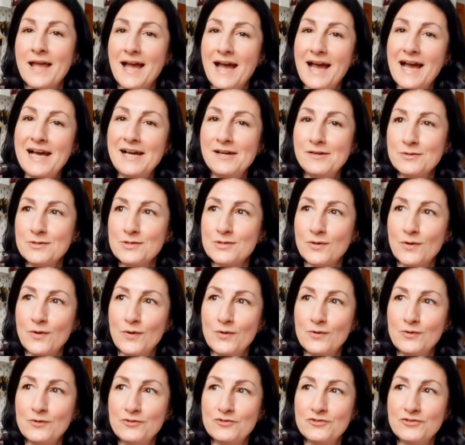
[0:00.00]
out
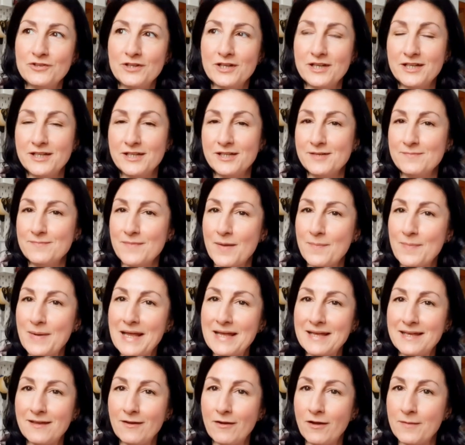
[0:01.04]
of um, a
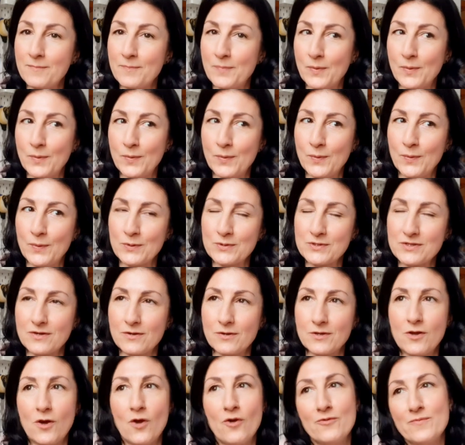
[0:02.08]
blanket I bought,
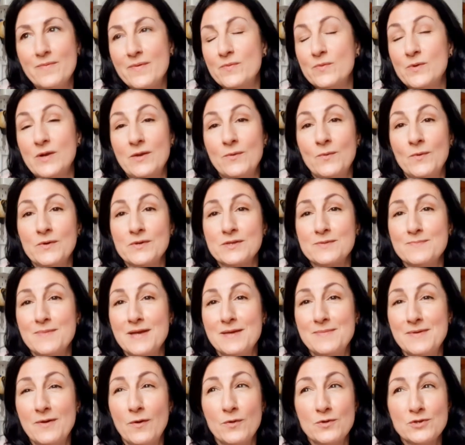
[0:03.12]
I can't remember when it was,
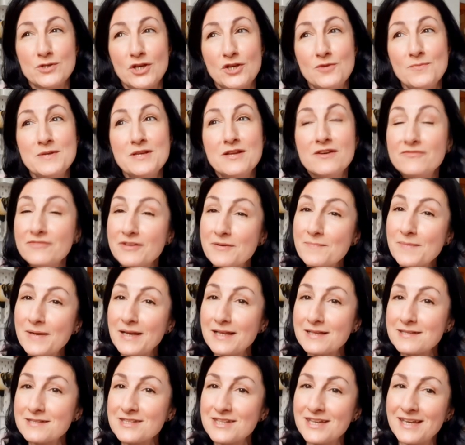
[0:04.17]
maybe October, November
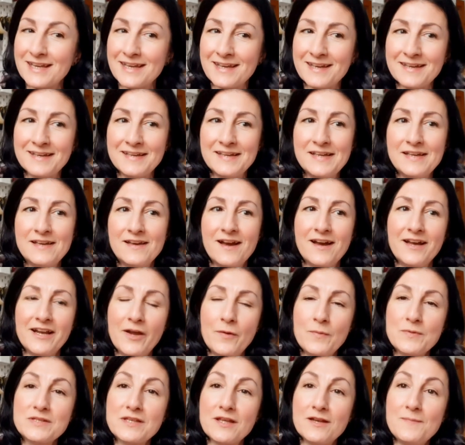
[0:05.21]
last year. And I
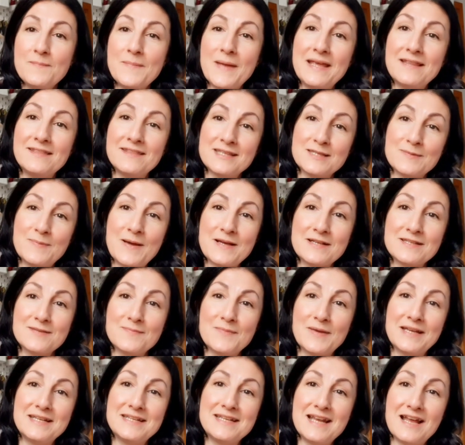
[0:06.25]
was going to make this pattern,
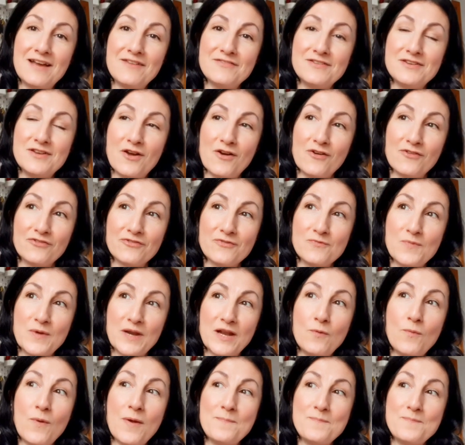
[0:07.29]
but I didn't have enough. And when
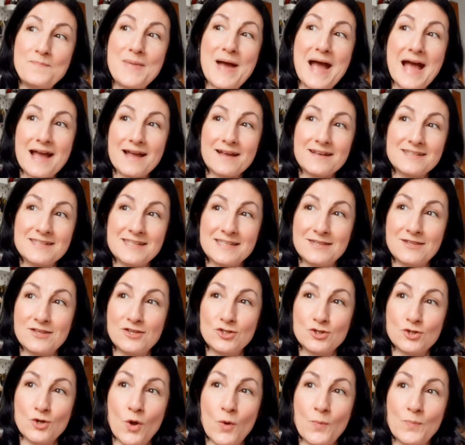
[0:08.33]
I went back to the
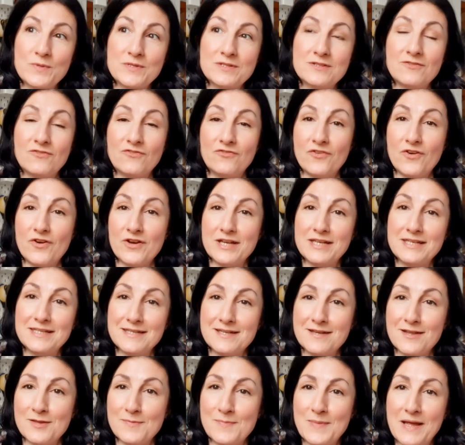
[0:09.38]
shop to find
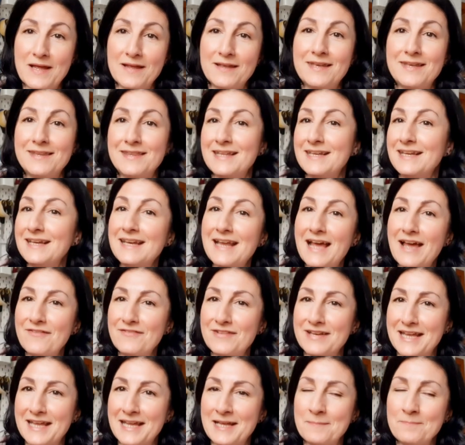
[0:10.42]
another blanket, they didn't have
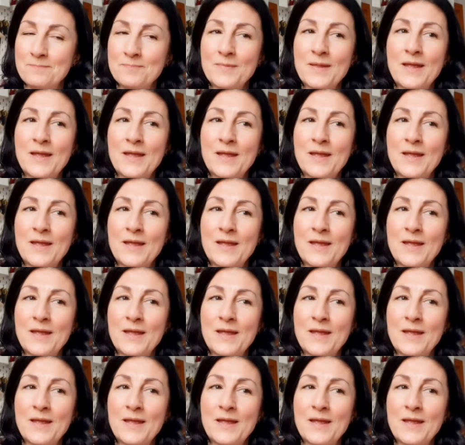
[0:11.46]
any.